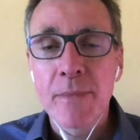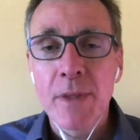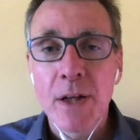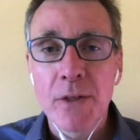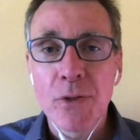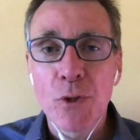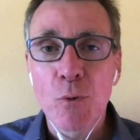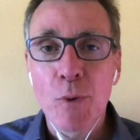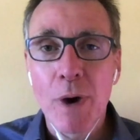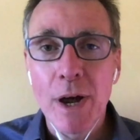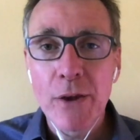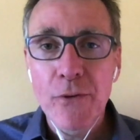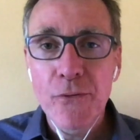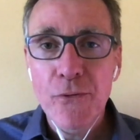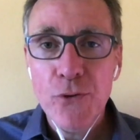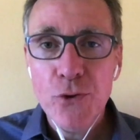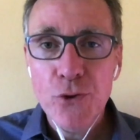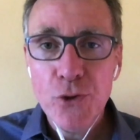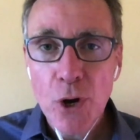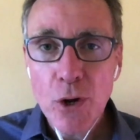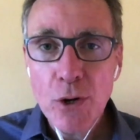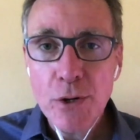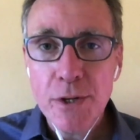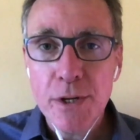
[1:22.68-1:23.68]
The one for
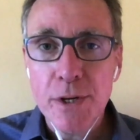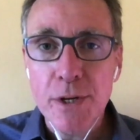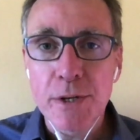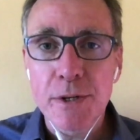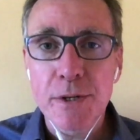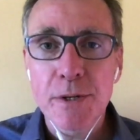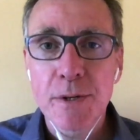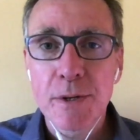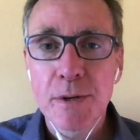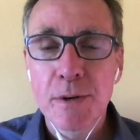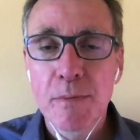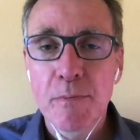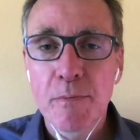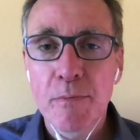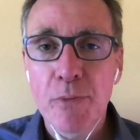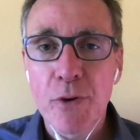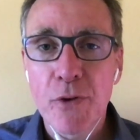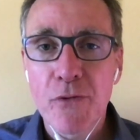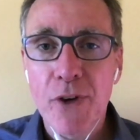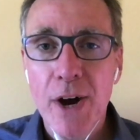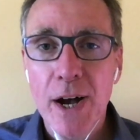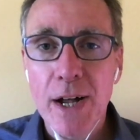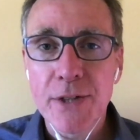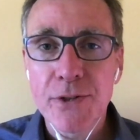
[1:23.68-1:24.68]
doctors
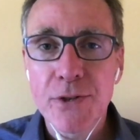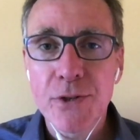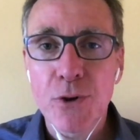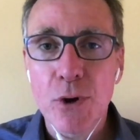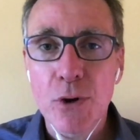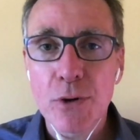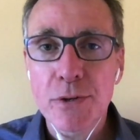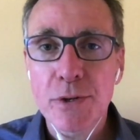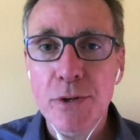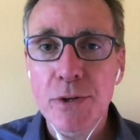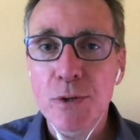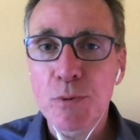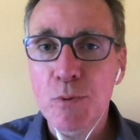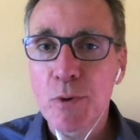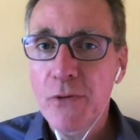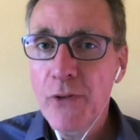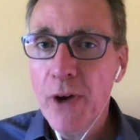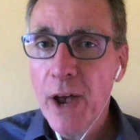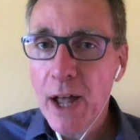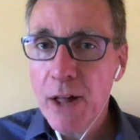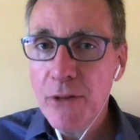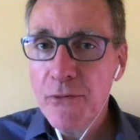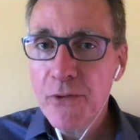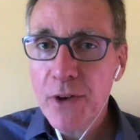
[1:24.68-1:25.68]
provides doctors with
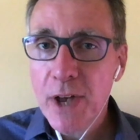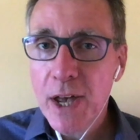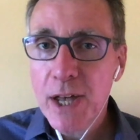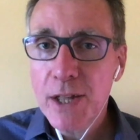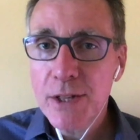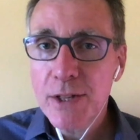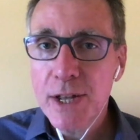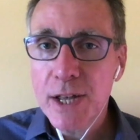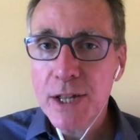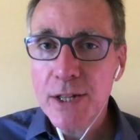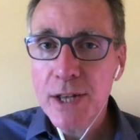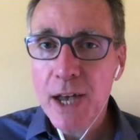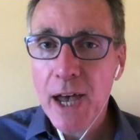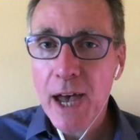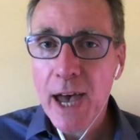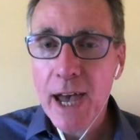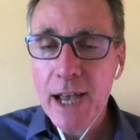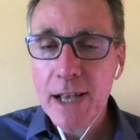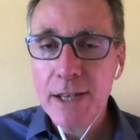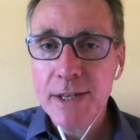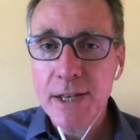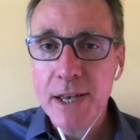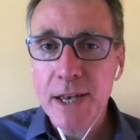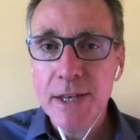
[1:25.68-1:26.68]
healthcare data
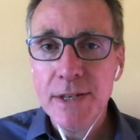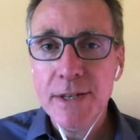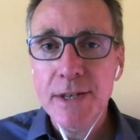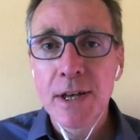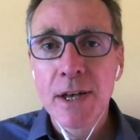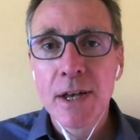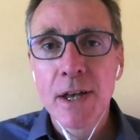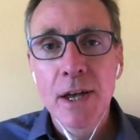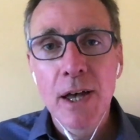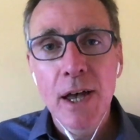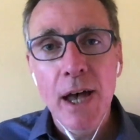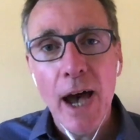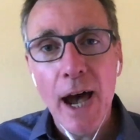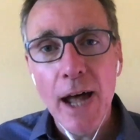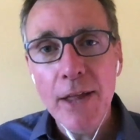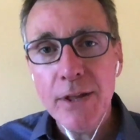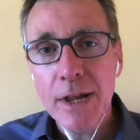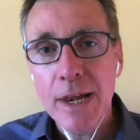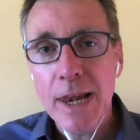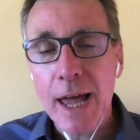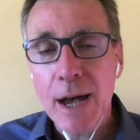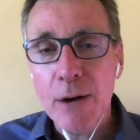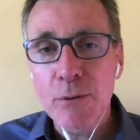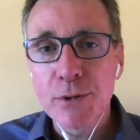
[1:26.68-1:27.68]
access and
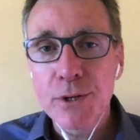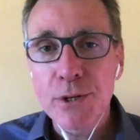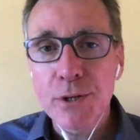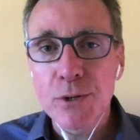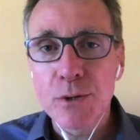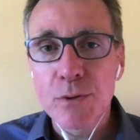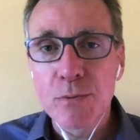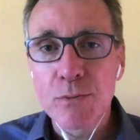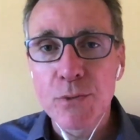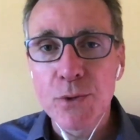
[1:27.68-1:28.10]
allows them